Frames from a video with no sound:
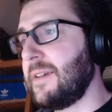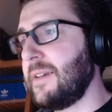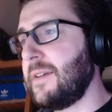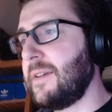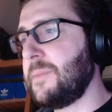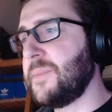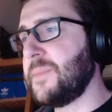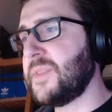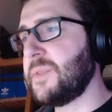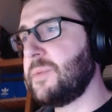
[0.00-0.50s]

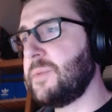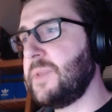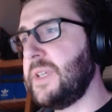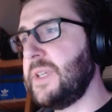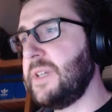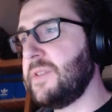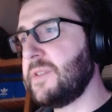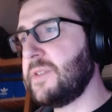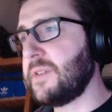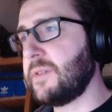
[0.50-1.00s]
So
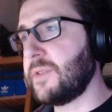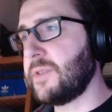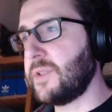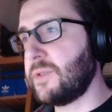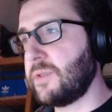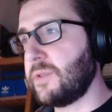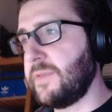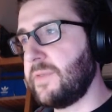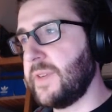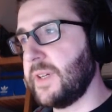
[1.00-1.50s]
here's our
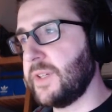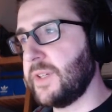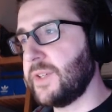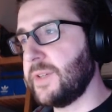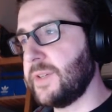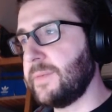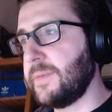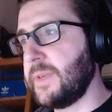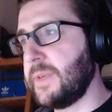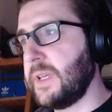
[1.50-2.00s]
draw
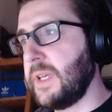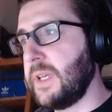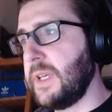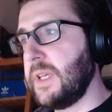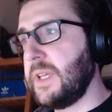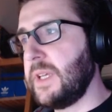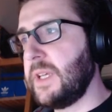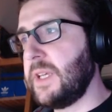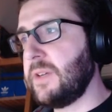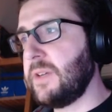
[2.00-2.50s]
function.
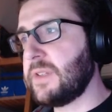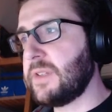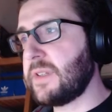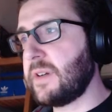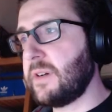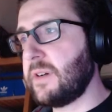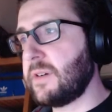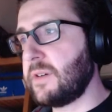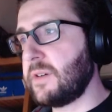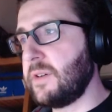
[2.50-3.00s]
Here's
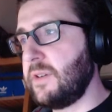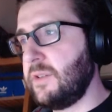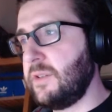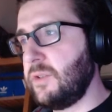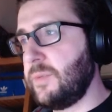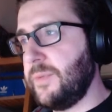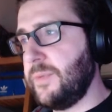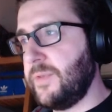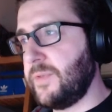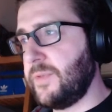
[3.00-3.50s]
our
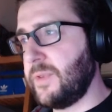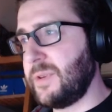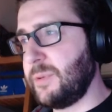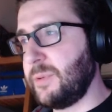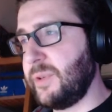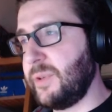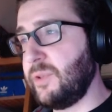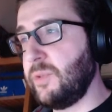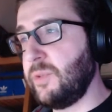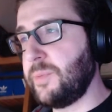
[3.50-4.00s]
loop where we
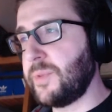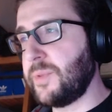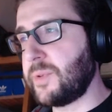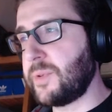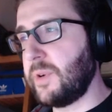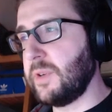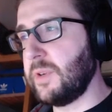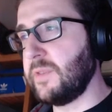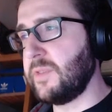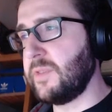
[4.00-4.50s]
loop through
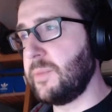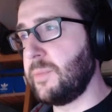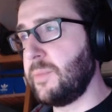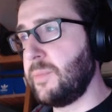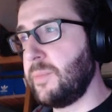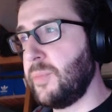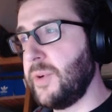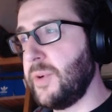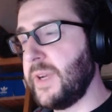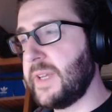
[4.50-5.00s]
all of the
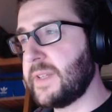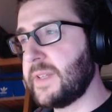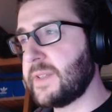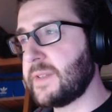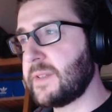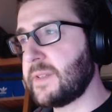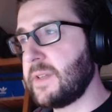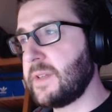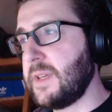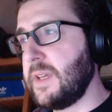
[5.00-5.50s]

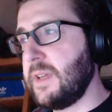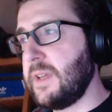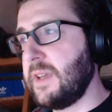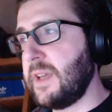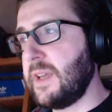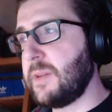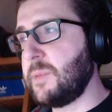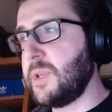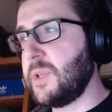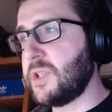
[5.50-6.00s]
bricks,
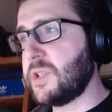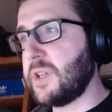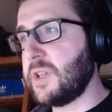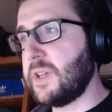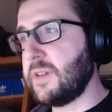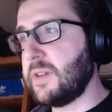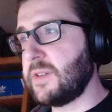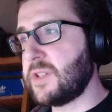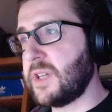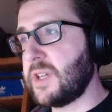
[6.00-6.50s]
and then we check
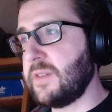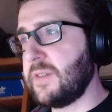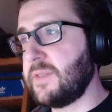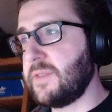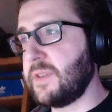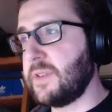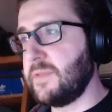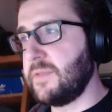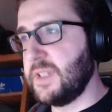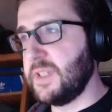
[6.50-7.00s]
if
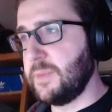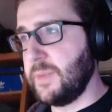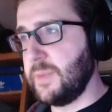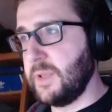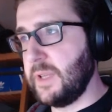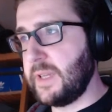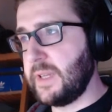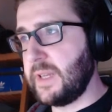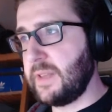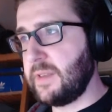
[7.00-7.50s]
they're visible.
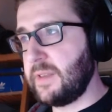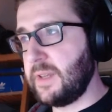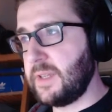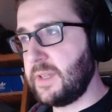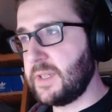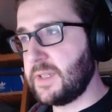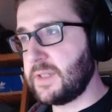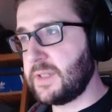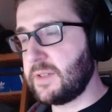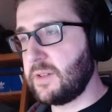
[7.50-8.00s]
And I think
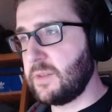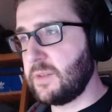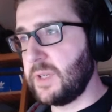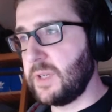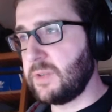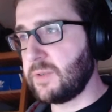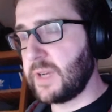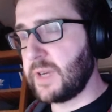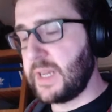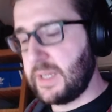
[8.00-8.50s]
this is going to be
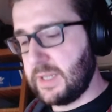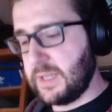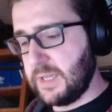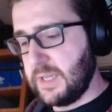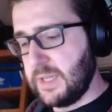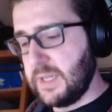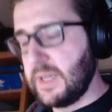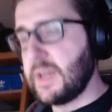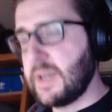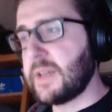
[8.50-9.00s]
great.
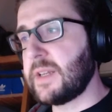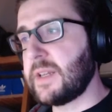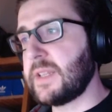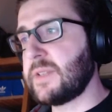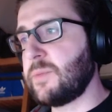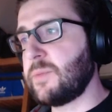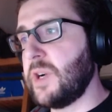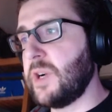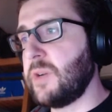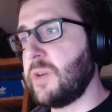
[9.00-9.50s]
That's
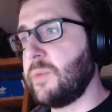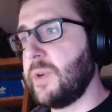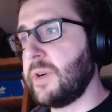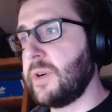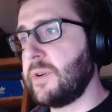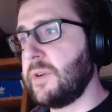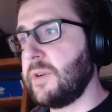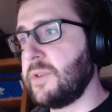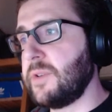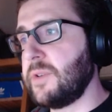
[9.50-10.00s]
where we are
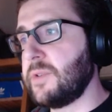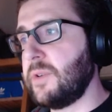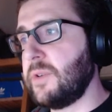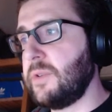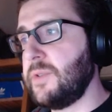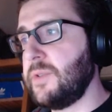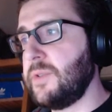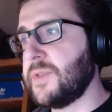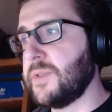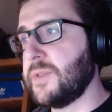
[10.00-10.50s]
going to
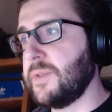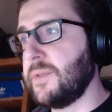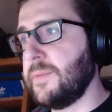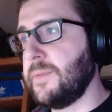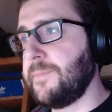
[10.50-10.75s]
also